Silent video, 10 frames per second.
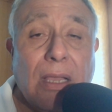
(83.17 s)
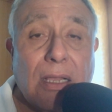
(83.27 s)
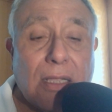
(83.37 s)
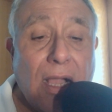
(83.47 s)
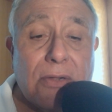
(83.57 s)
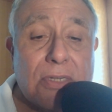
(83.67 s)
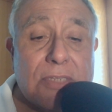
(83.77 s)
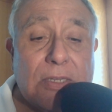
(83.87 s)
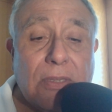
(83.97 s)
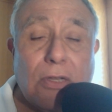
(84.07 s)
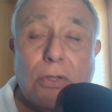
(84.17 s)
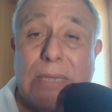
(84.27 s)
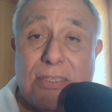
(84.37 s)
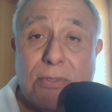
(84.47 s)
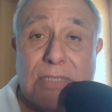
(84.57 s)
Congressman
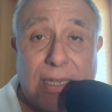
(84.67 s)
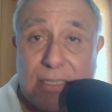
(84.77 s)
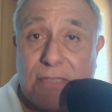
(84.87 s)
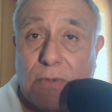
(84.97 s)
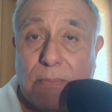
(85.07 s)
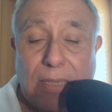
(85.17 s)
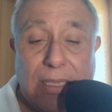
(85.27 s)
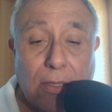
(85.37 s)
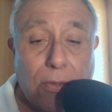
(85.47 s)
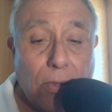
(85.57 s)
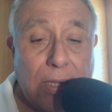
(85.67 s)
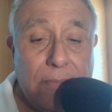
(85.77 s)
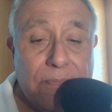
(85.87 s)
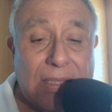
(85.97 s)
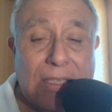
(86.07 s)
Luis Gutierrez from Illinois
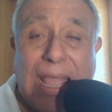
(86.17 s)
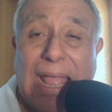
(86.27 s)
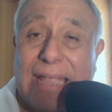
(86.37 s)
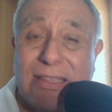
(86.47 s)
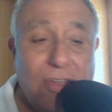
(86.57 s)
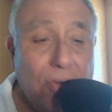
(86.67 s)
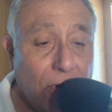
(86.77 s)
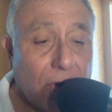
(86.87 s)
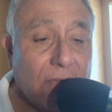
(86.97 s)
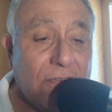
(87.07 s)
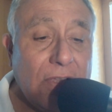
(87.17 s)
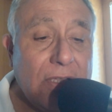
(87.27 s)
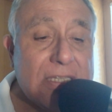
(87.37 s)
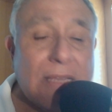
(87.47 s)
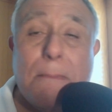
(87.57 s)
had the nerve
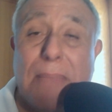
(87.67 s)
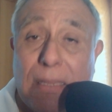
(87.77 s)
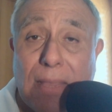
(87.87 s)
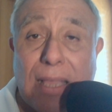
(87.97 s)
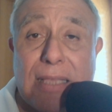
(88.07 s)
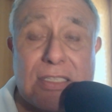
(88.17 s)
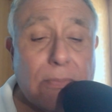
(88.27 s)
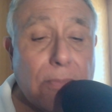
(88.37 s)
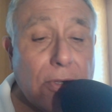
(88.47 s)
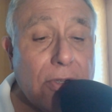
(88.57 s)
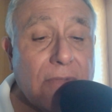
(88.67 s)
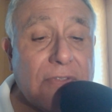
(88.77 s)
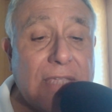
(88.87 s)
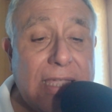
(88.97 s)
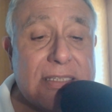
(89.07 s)
to minimize the murder of
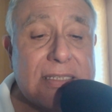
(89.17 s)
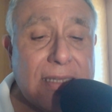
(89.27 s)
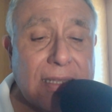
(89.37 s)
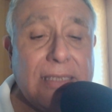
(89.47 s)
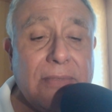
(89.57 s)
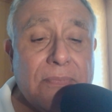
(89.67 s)
Kate Stindley